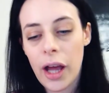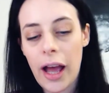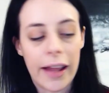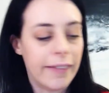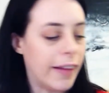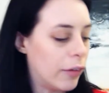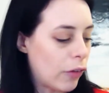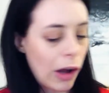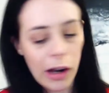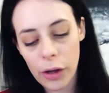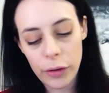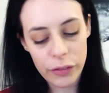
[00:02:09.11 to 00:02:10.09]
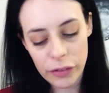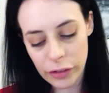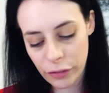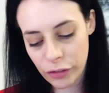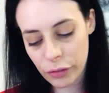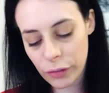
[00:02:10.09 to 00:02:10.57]
And then I've got a load of
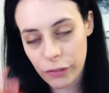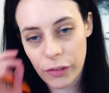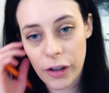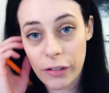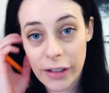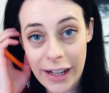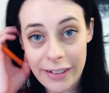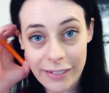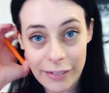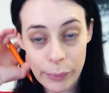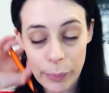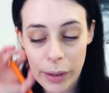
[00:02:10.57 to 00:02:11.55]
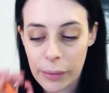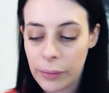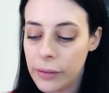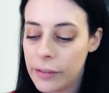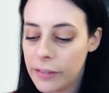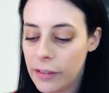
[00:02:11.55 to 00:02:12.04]
stuff to refer against as well.